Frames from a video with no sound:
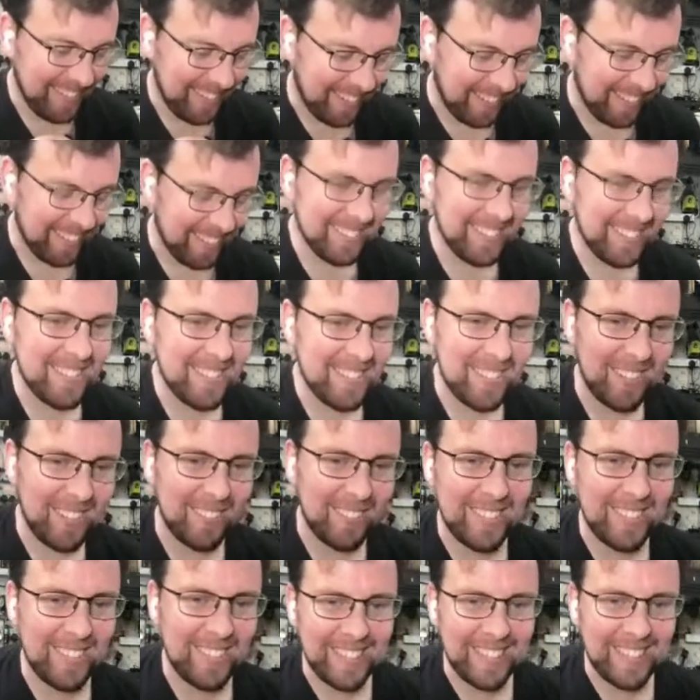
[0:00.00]
Yeah, that's what I'm
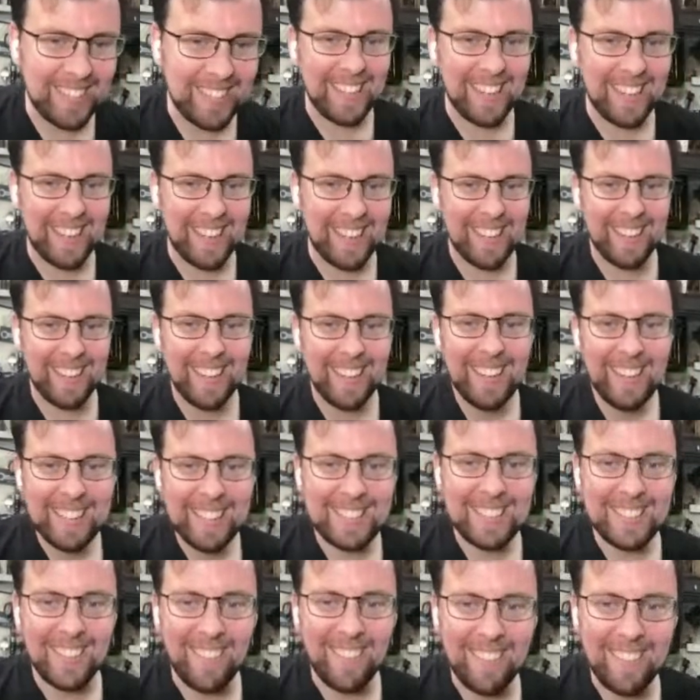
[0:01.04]
thinking. Yeah, yeah.
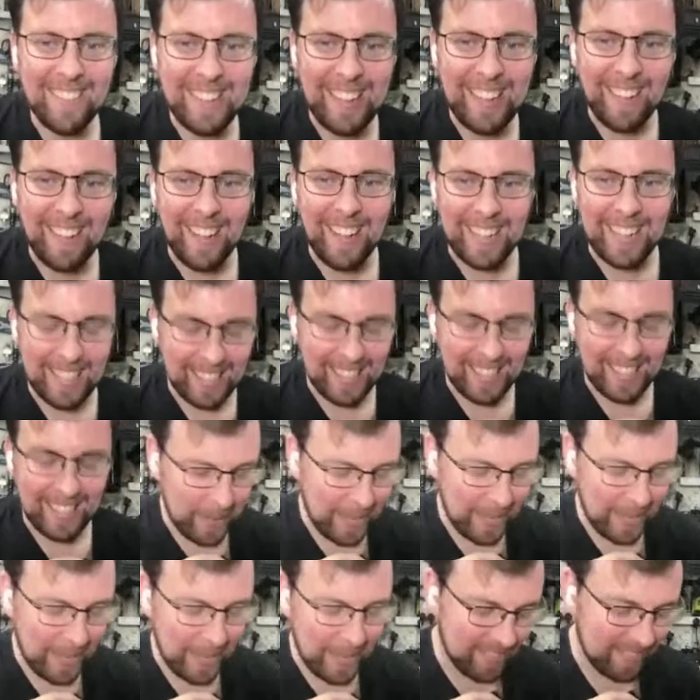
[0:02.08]
So yeah, I can
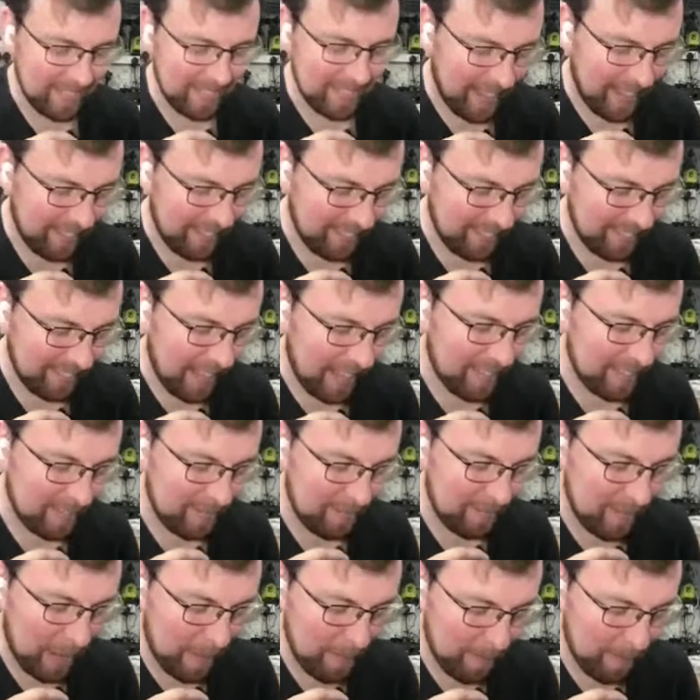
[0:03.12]
imagine
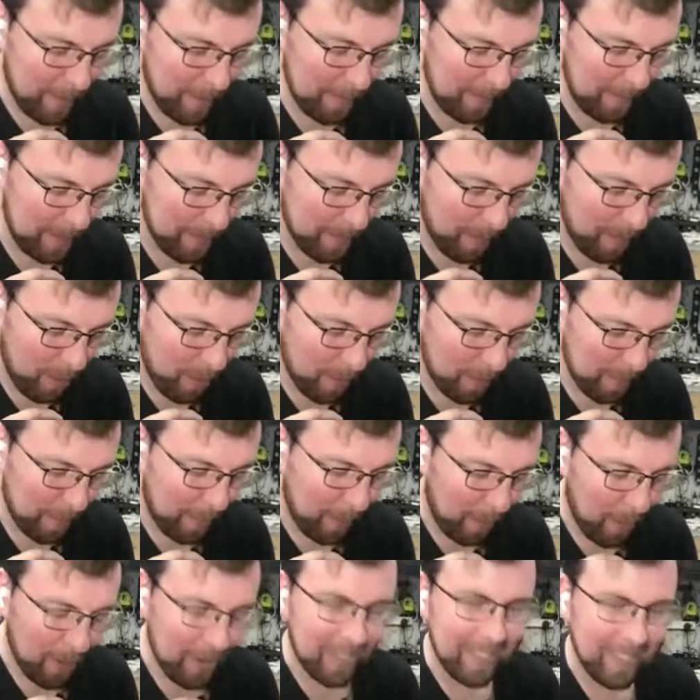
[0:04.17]
that might be more
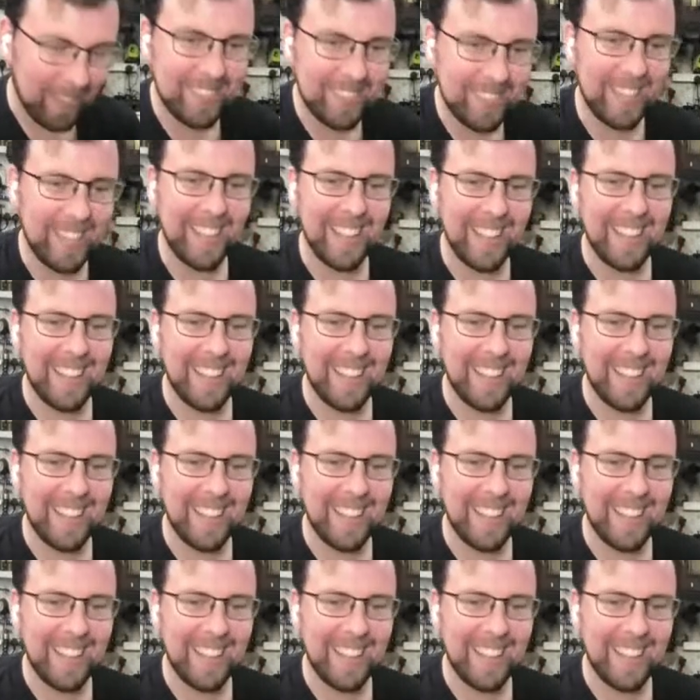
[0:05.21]
important